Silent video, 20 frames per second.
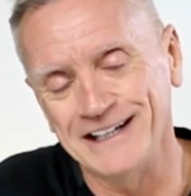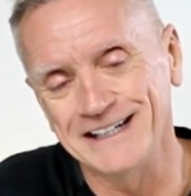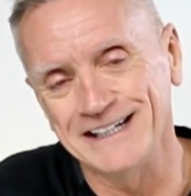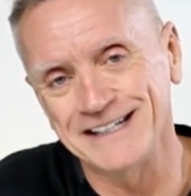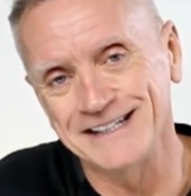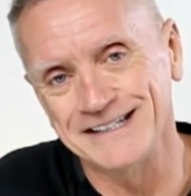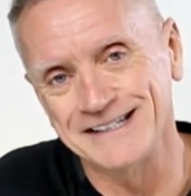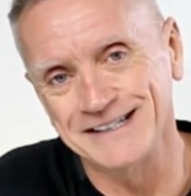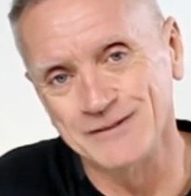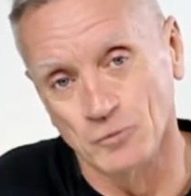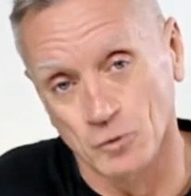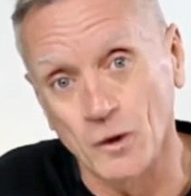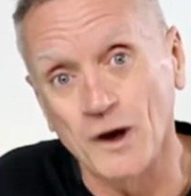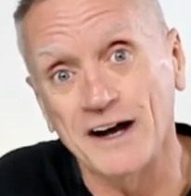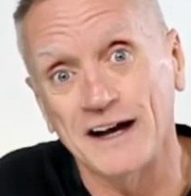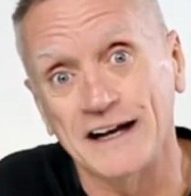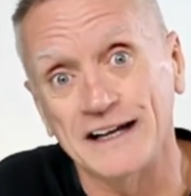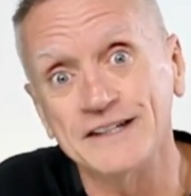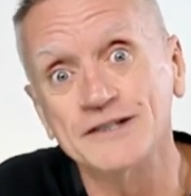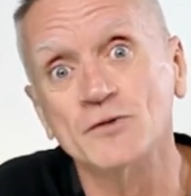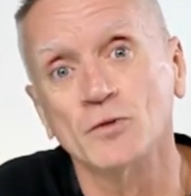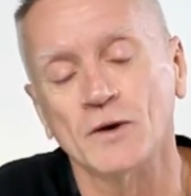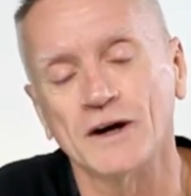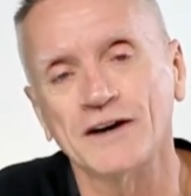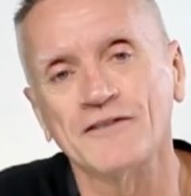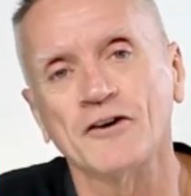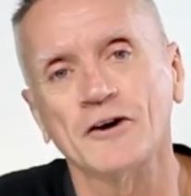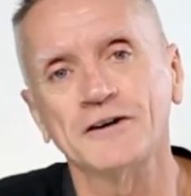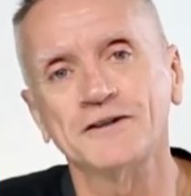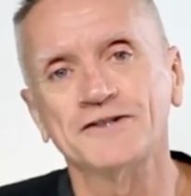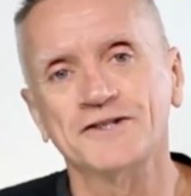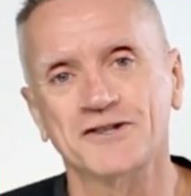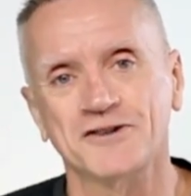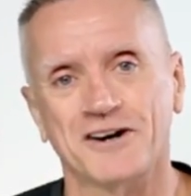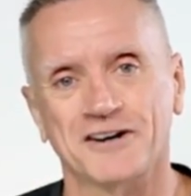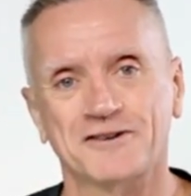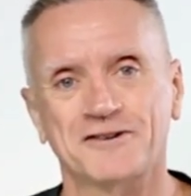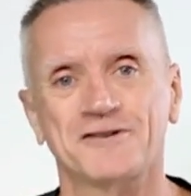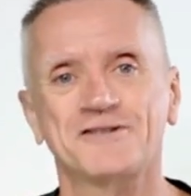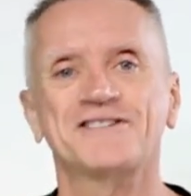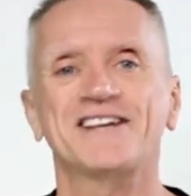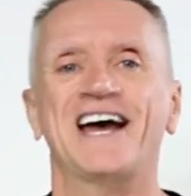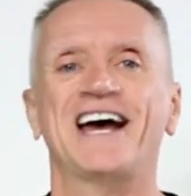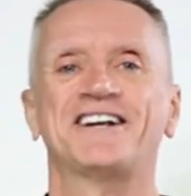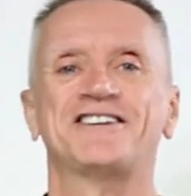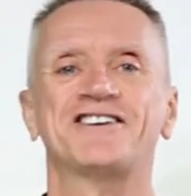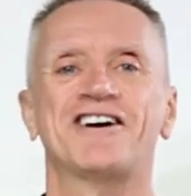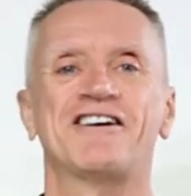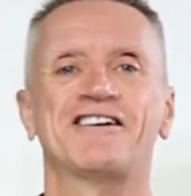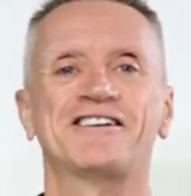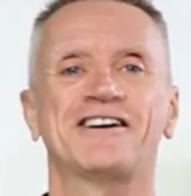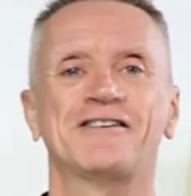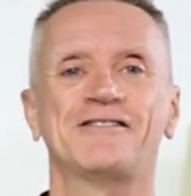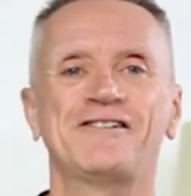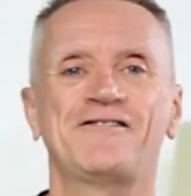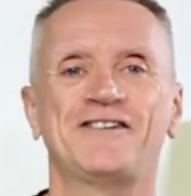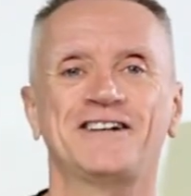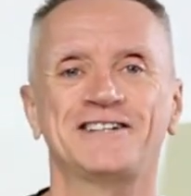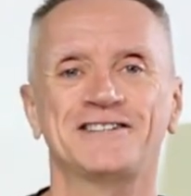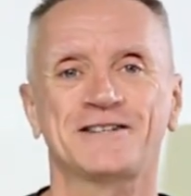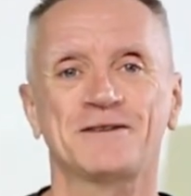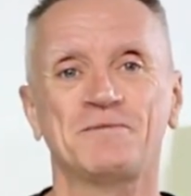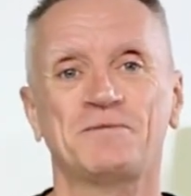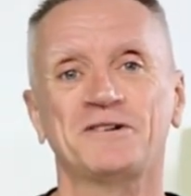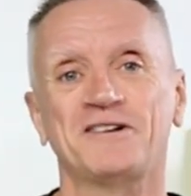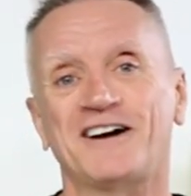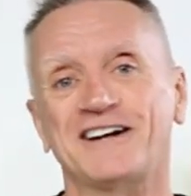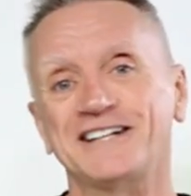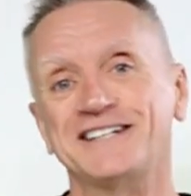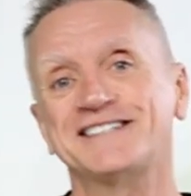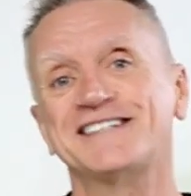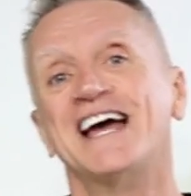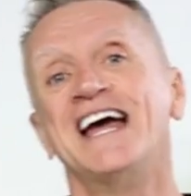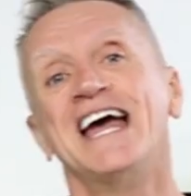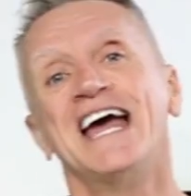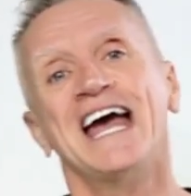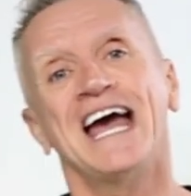is, was one of our instructors at John Garey Fitness and Pilates.